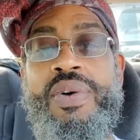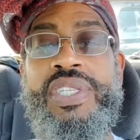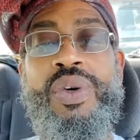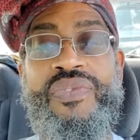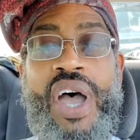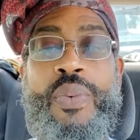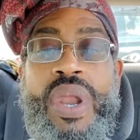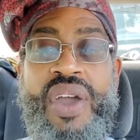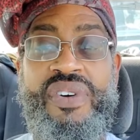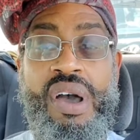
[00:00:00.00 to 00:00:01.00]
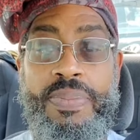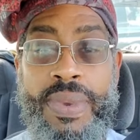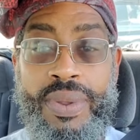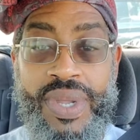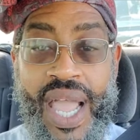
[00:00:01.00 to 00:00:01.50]
you're always notified whenever
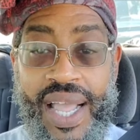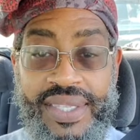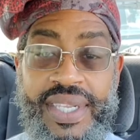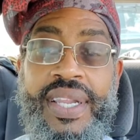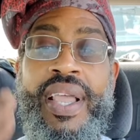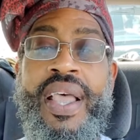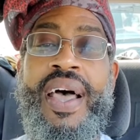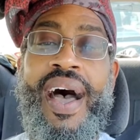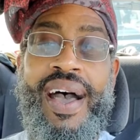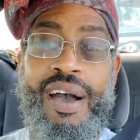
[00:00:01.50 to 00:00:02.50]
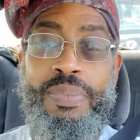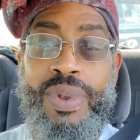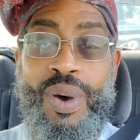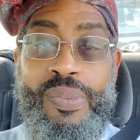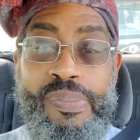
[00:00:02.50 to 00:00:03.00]
I upload content. I
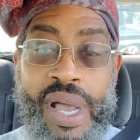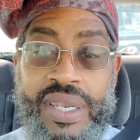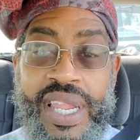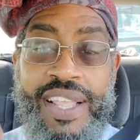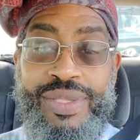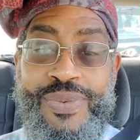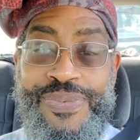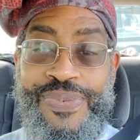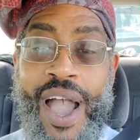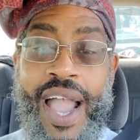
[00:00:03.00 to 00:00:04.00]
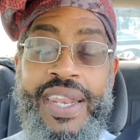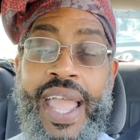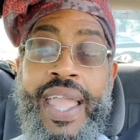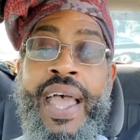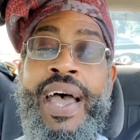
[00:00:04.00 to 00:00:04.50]
upload Monday through
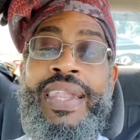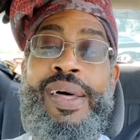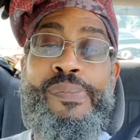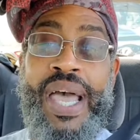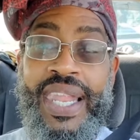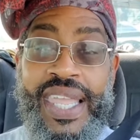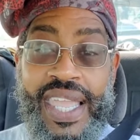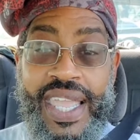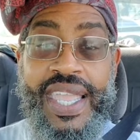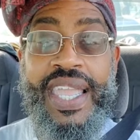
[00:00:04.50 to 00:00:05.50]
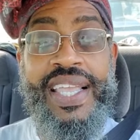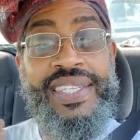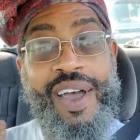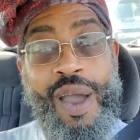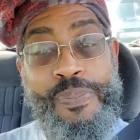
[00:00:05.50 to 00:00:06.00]
Friday. Lamelli E
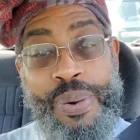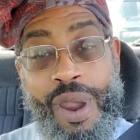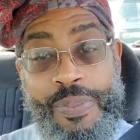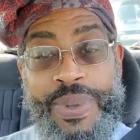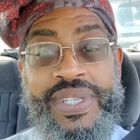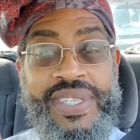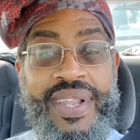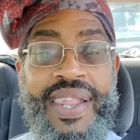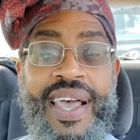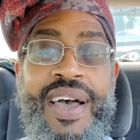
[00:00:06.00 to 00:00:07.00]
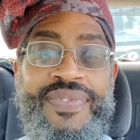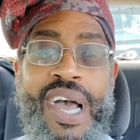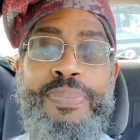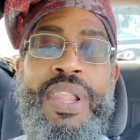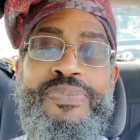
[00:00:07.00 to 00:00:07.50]
is our purpose to
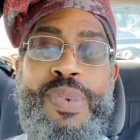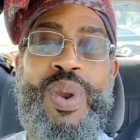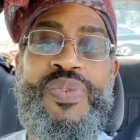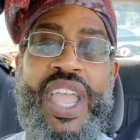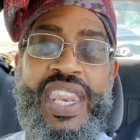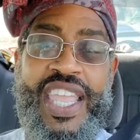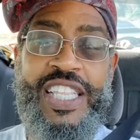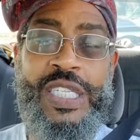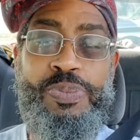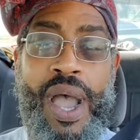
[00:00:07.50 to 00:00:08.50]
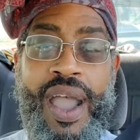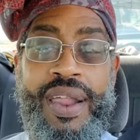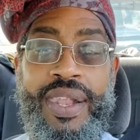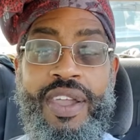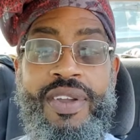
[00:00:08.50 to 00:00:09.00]
love, uplift, motivate,
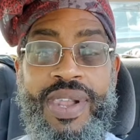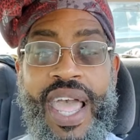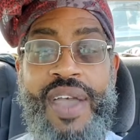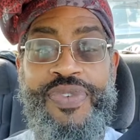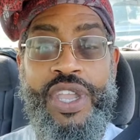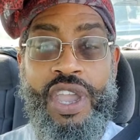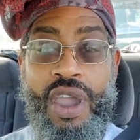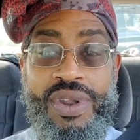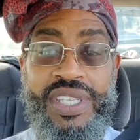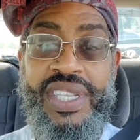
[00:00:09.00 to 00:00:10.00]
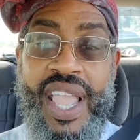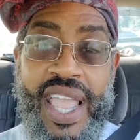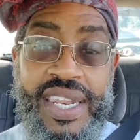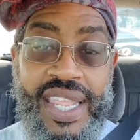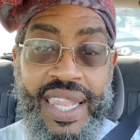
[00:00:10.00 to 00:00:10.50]
inspire, learn, laugh,
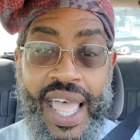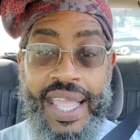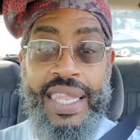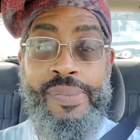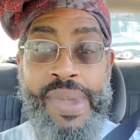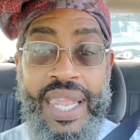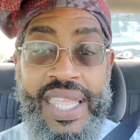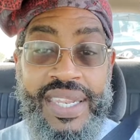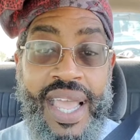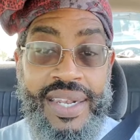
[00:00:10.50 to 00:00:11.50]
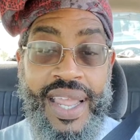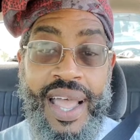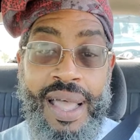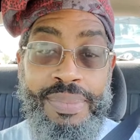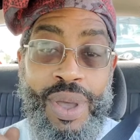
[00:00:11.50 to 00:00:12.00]
encourage, and enlighten.
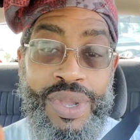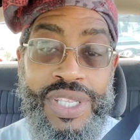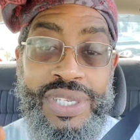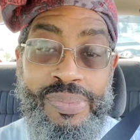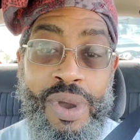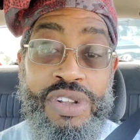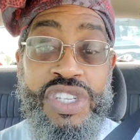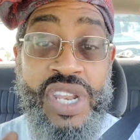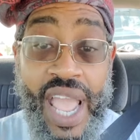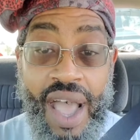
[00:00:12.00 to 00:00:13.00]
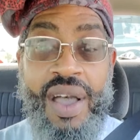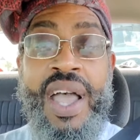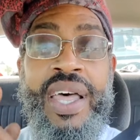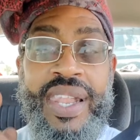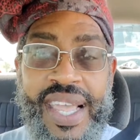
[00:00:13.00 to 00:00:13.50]
Lamelli.com. Go get your merch.
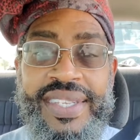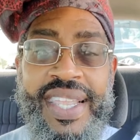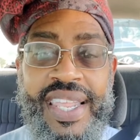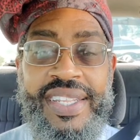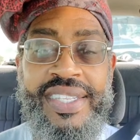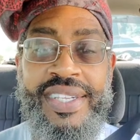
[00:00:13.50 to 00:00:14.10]
Now, let's get